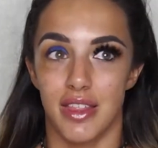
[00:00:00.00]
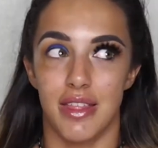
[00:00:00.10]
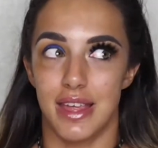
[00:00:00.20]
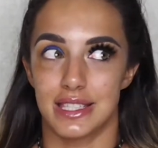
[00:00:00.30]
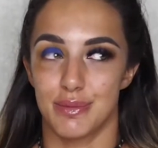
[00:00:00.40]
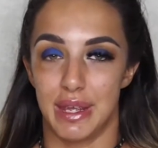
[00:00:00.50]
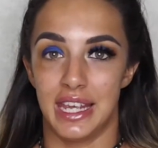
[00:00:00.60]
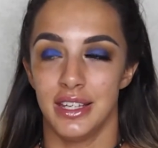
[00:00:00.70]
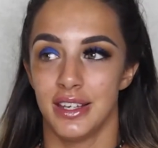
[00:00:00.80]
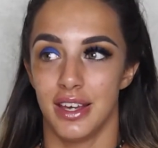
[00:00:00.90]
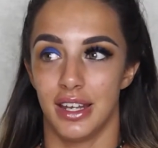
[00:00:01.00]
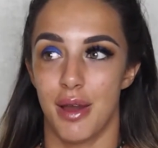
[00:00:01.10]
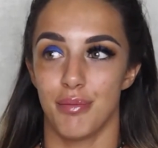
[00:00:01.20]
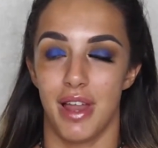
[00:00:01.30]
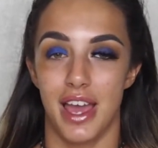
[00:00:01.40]
And then there's me, and
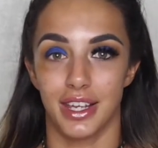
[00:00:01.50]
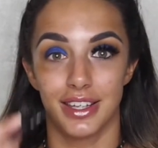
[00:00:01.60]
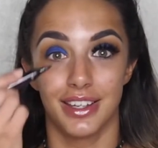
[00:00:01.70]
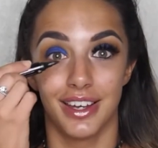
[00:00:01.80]
I'm like,